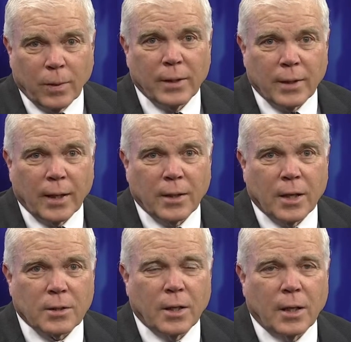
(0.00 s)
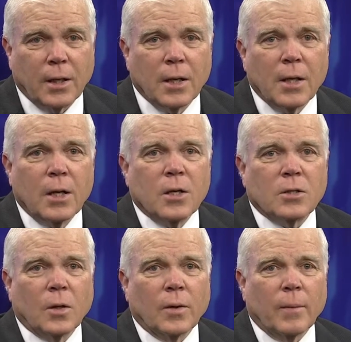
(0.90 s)
split that custody
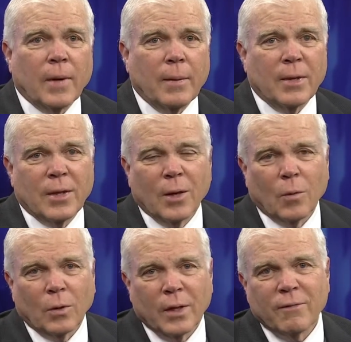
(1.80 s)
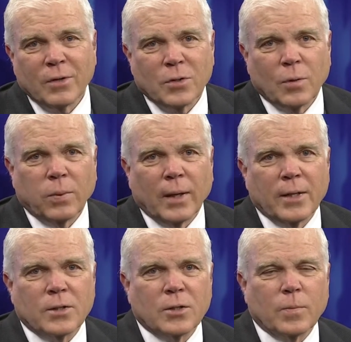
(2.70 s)
so that maybe they don't live in two
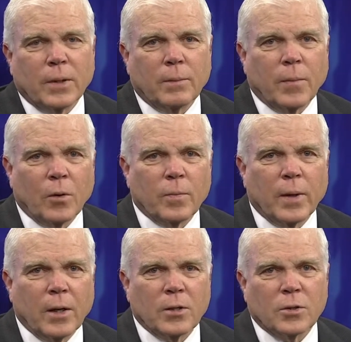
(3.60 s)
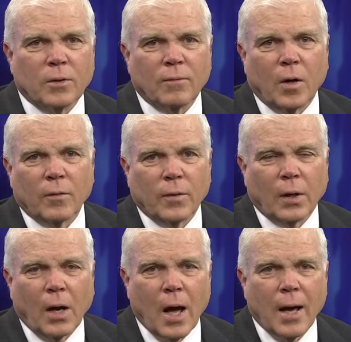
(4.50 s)
places, but both parents are involved in
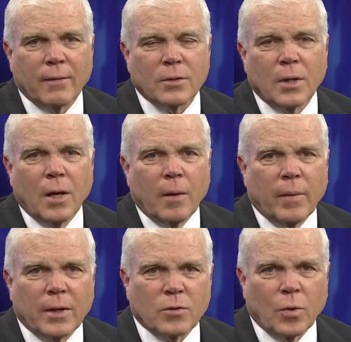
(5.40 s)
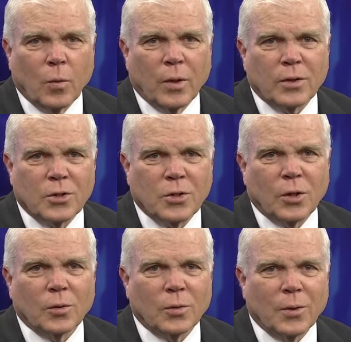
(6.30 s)
their lives, because we want the
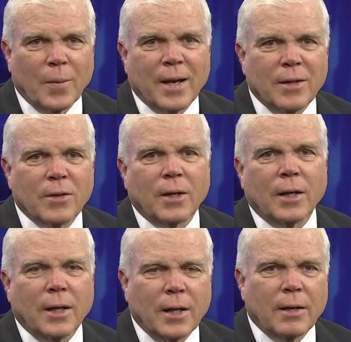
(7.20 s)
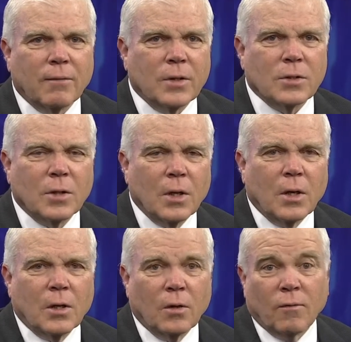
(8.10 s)
children. The main thing in any of these
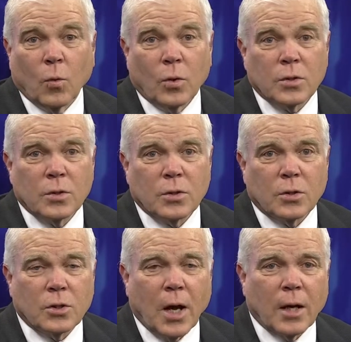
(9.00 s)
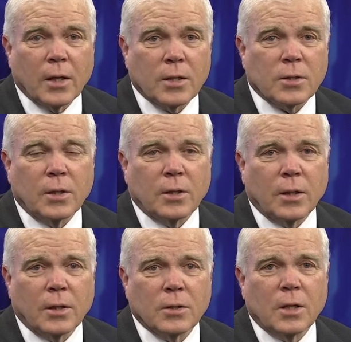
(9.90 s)
divorces or child custody
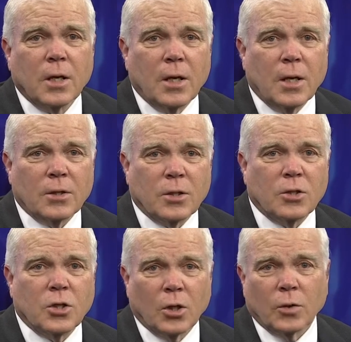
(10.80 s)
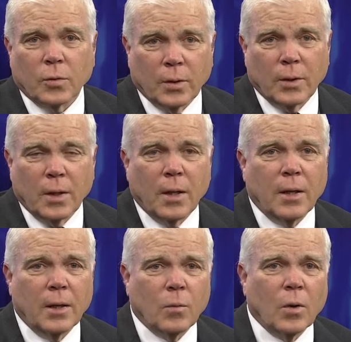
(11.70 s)
things is the children
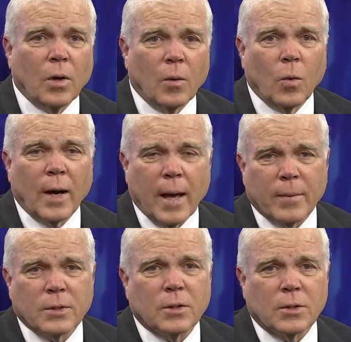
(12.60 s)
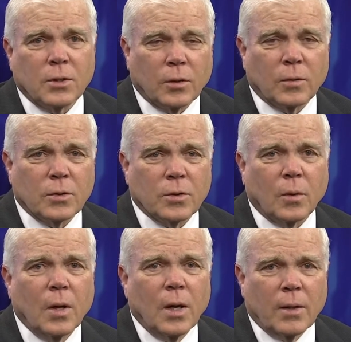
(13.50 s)
and what happens to the children.
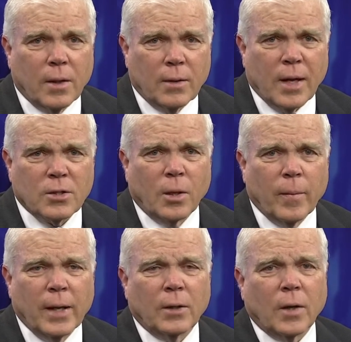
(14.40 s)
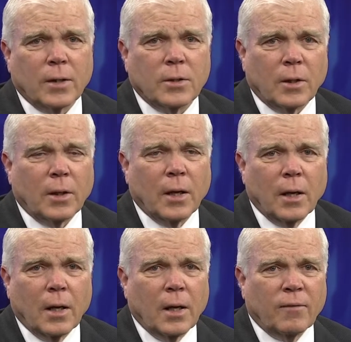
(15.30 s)
So that's our main criteria.
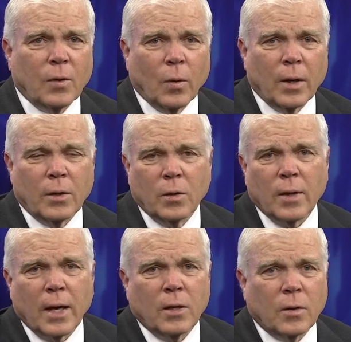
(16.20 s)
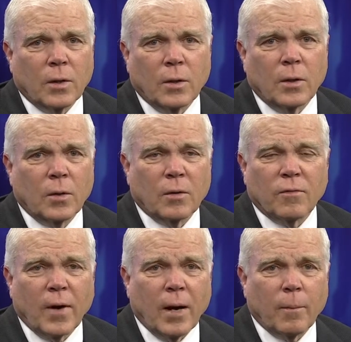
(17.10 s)
If you want to do that, you can
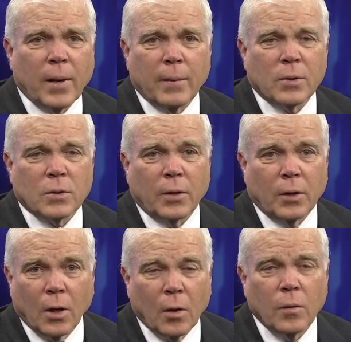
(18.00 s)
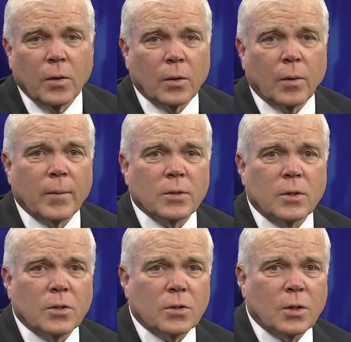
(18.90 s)
file papers on your own, you can
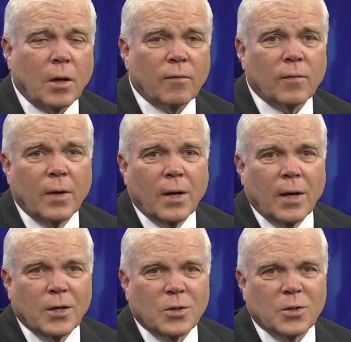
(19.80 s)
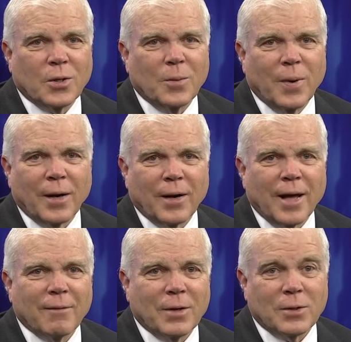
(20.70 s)
represent yourself. It's usually better
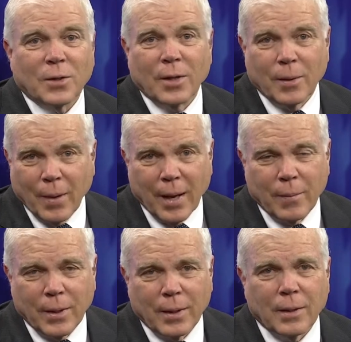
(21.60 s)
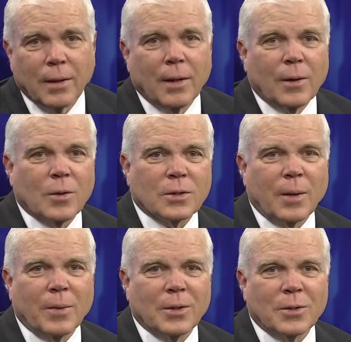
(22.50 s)
to have an attorney, in my opinion. Of
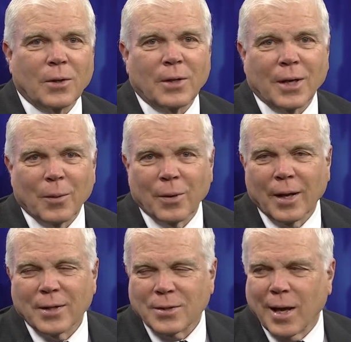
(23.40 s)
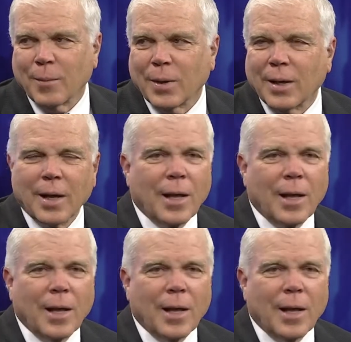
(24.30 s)
course, I'm an attorney, you got to realize that.